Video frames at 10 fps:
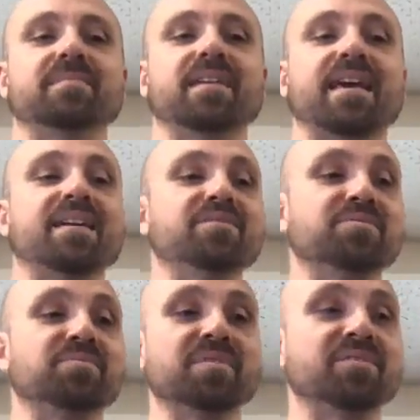Hey, it was
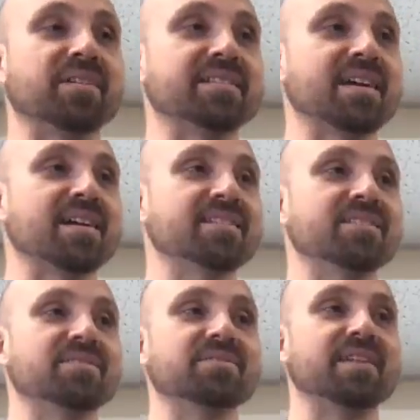really great talking to
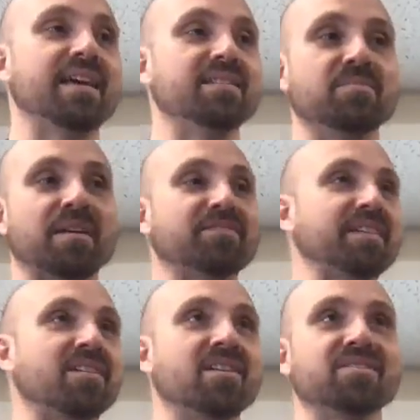you. Hey, do you mind if I
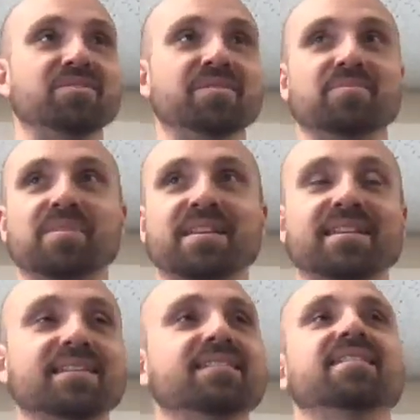call you in a
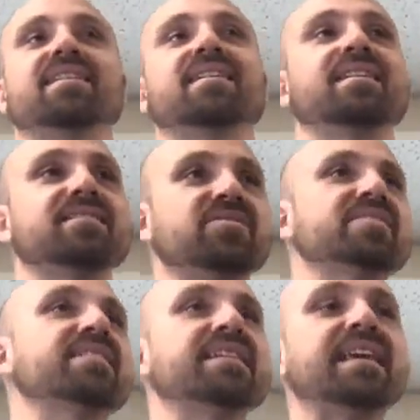week?
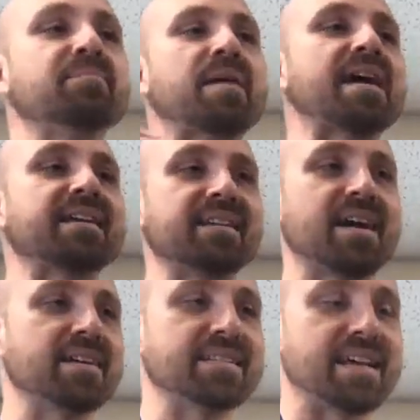Just get back in
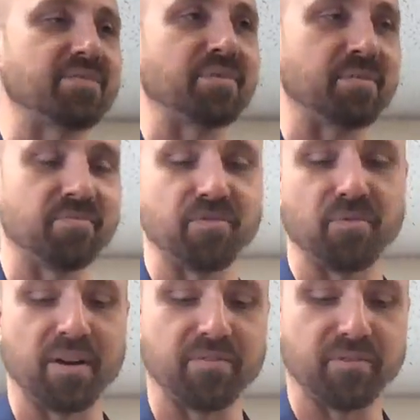contact with them for
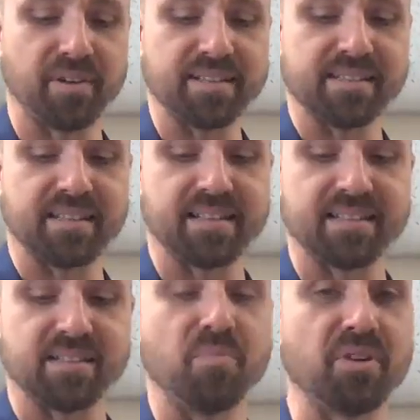whatever reason, because
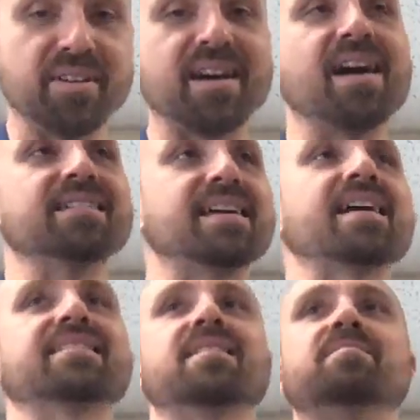the more you
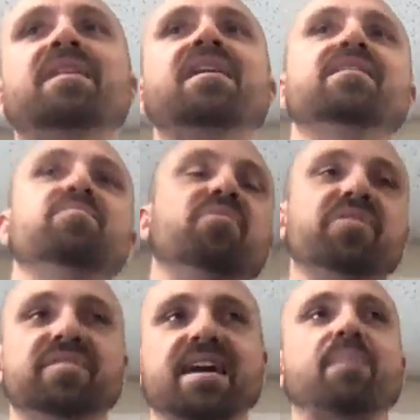contact them, the more
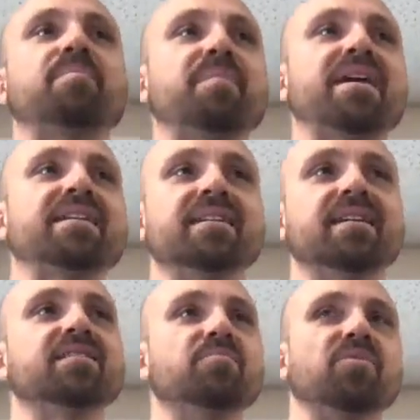you're top of mind,
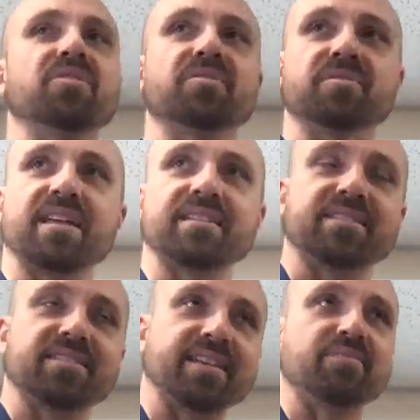the more you're likely
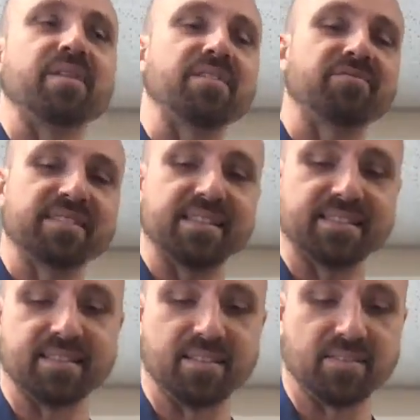to get references
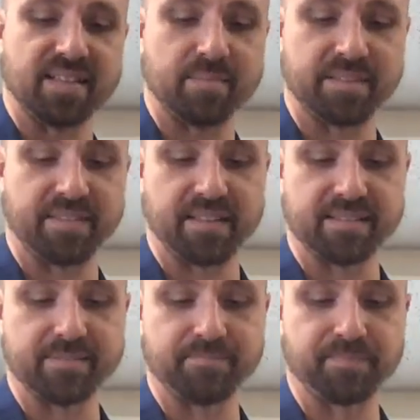and those types of things.